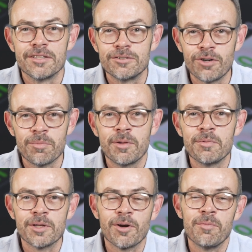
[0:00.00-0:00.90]
drop them
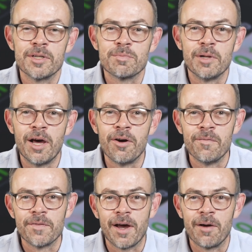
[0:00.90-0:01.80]
in the comments below.
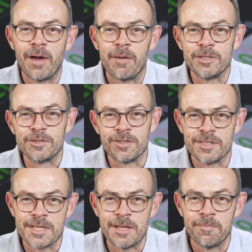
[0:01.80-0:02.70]
I'm happy to
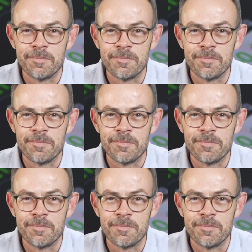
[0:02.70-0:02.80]
answer them.